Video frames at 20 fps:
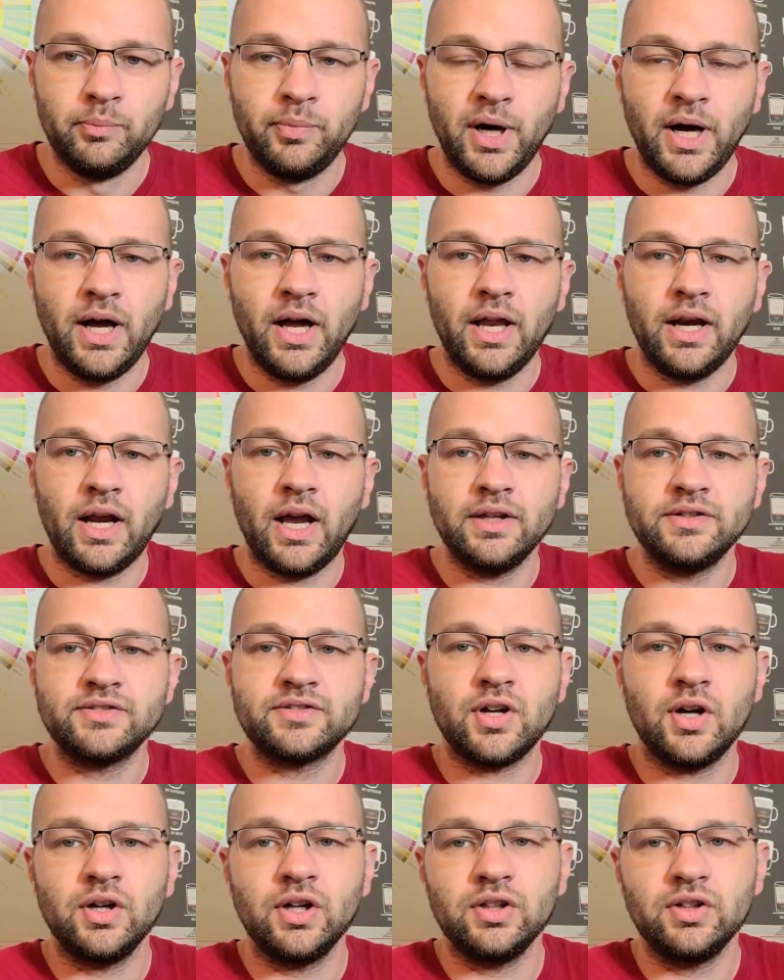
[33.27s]
But I
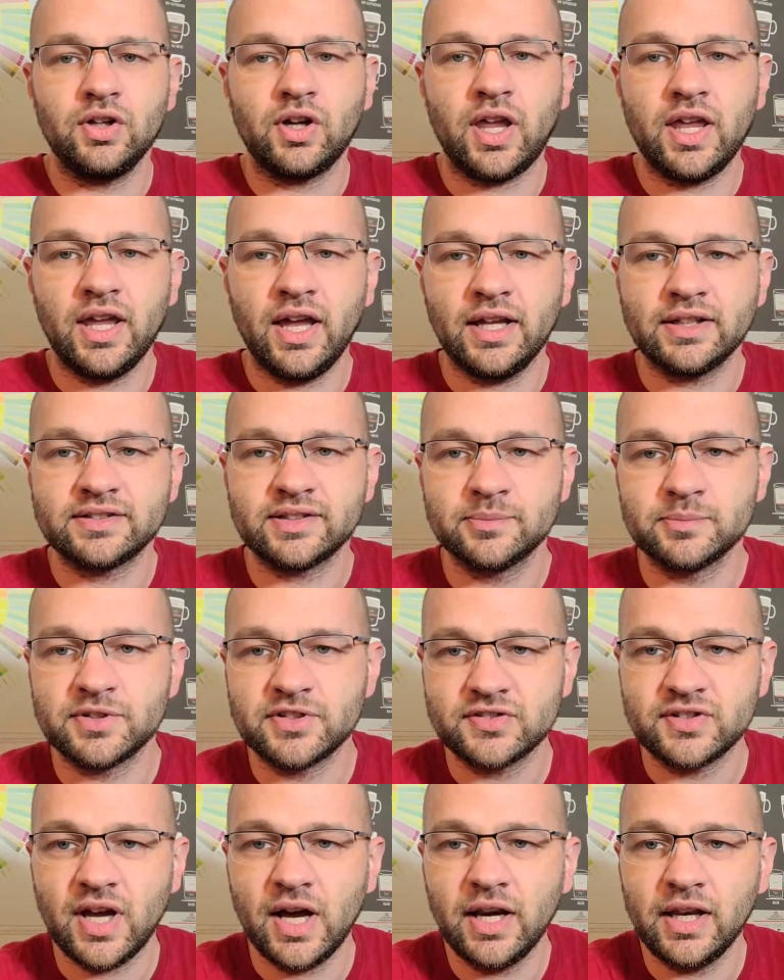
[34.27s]
started looking at some
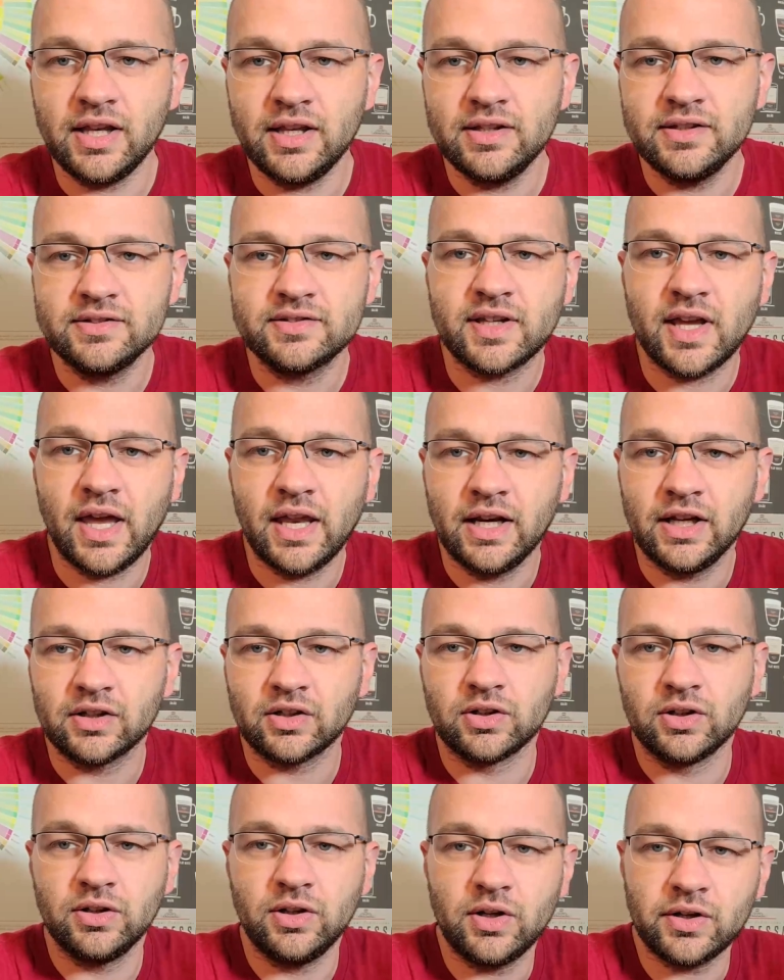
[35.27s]
studies, and
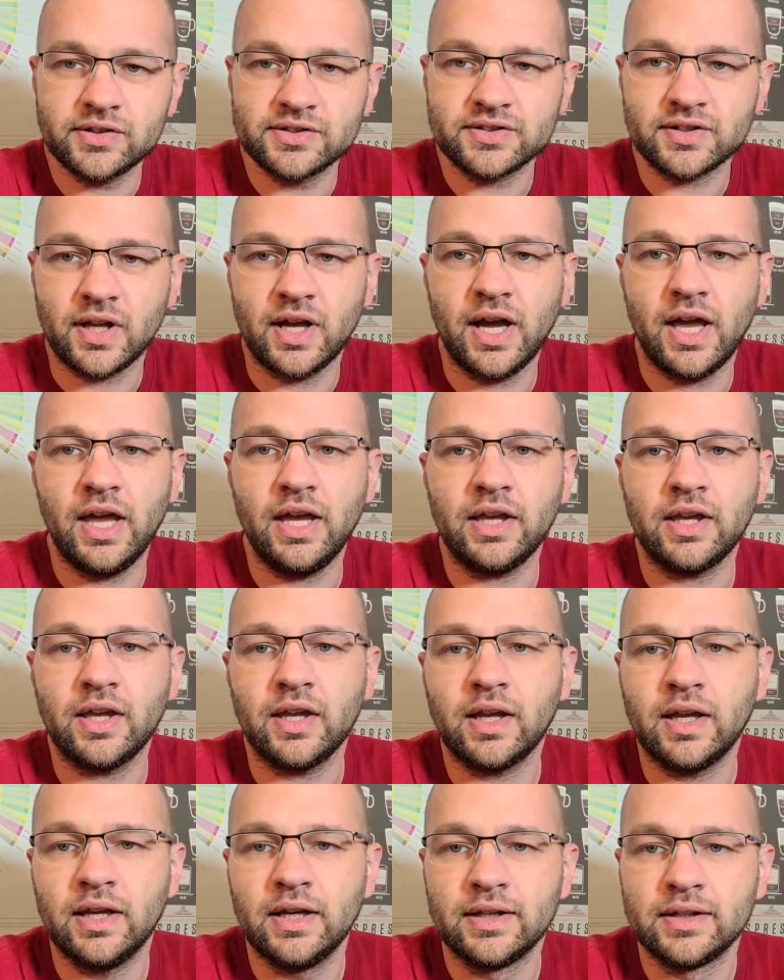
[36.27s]
it looks
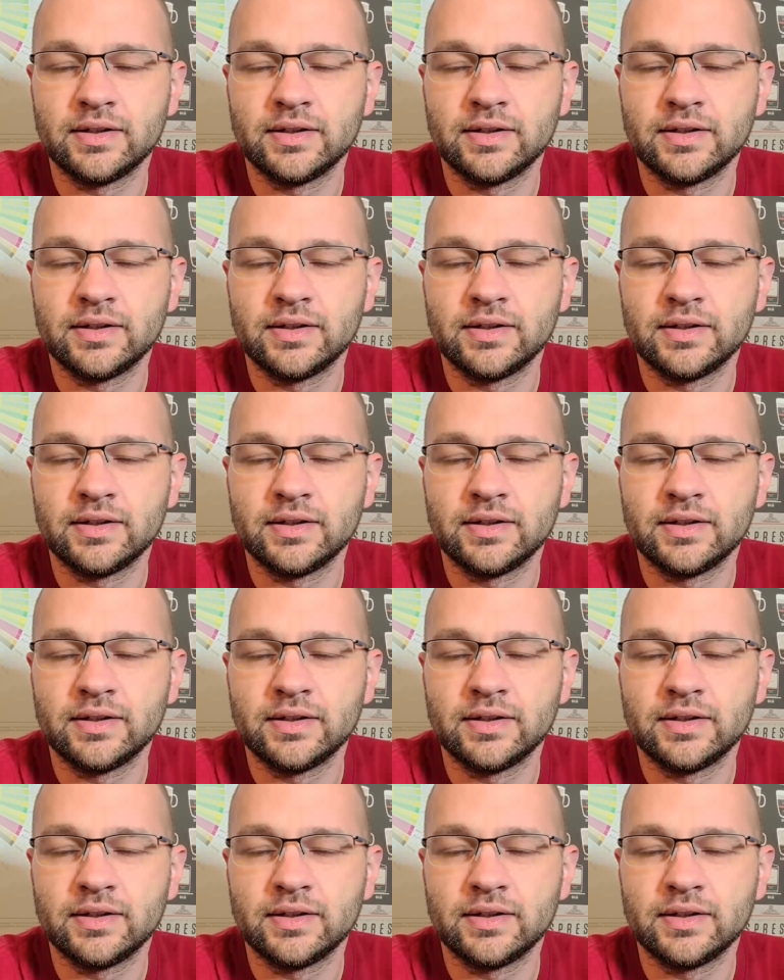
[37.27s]
like